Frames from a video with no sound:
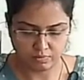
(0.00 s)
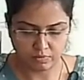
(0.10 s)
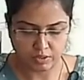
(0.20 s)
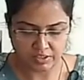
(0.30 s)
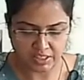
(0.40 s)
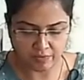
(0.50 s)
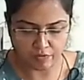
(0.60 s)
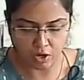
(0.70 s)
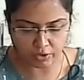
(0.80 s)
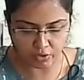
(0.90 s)
See,
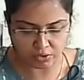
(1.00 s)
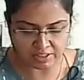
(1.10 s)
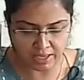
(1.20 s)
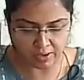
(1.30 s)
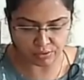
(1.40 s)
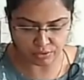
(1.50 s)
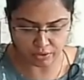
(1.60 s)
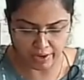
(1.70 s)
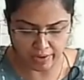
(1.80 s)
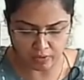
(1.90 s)
floccules have
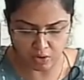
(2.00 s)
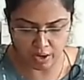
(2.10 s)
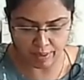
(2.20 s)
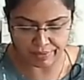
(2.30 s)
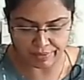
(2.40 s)
developed